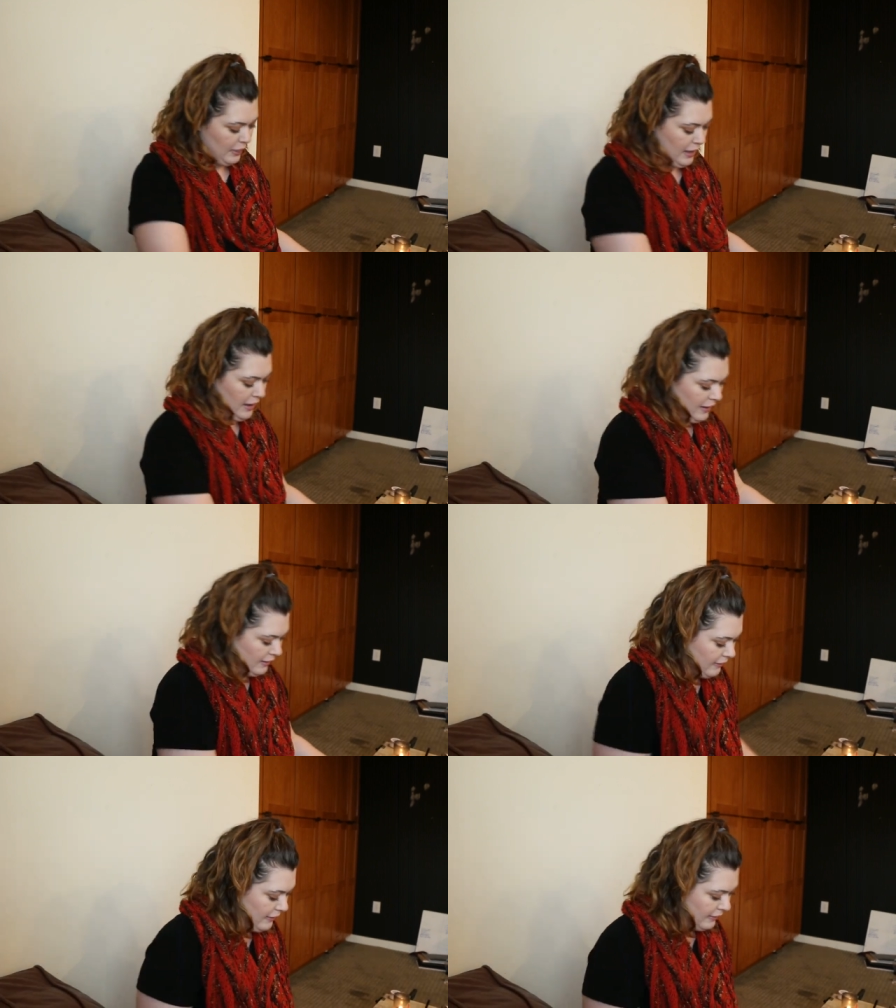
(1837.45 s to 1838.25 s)
the
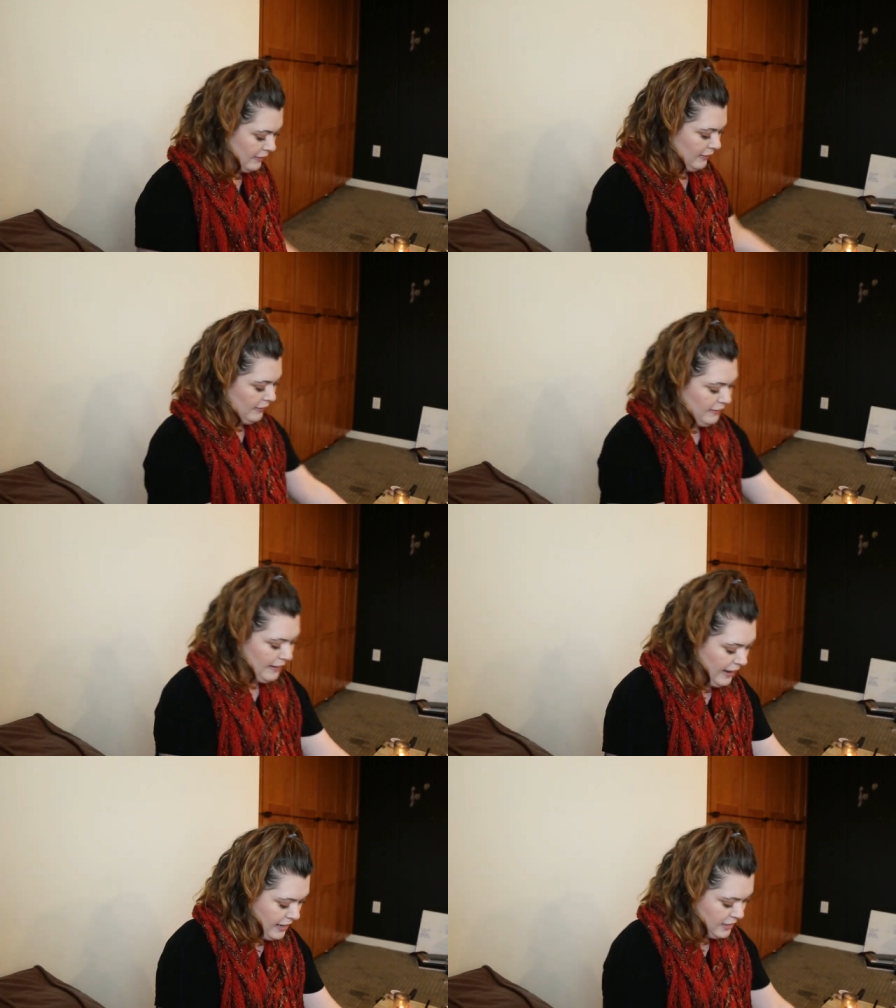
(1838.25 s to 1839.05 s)

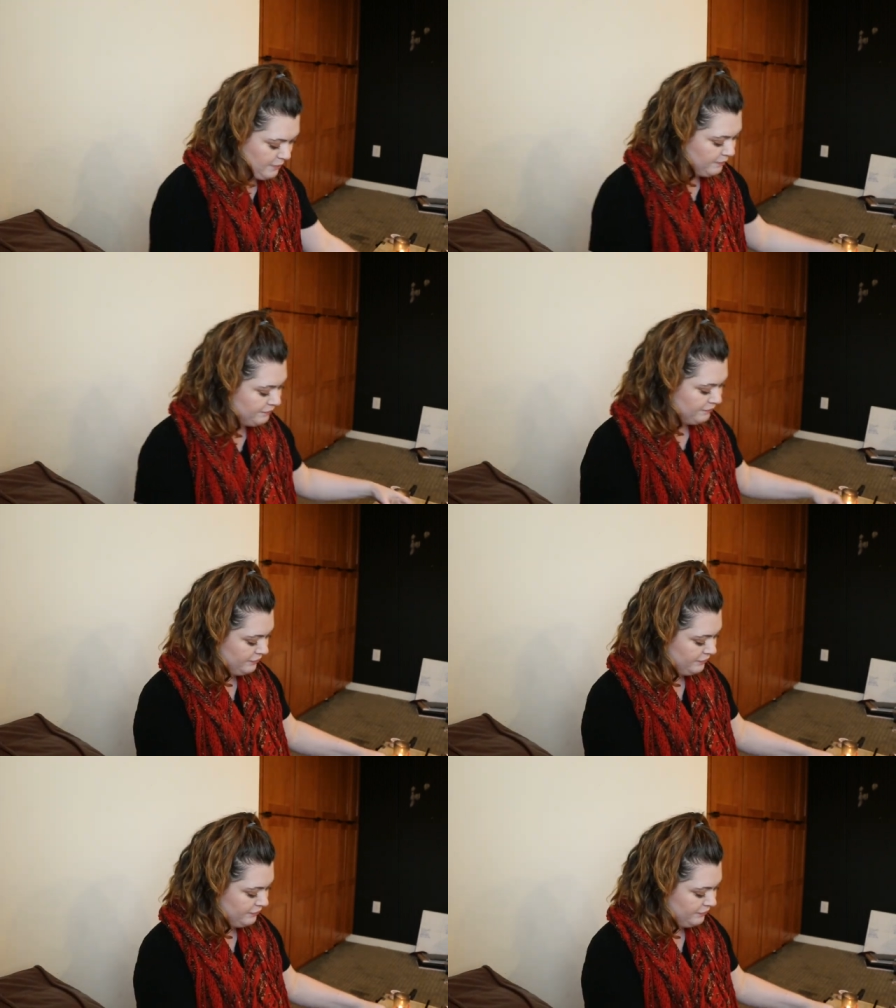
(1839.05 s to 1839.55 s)
name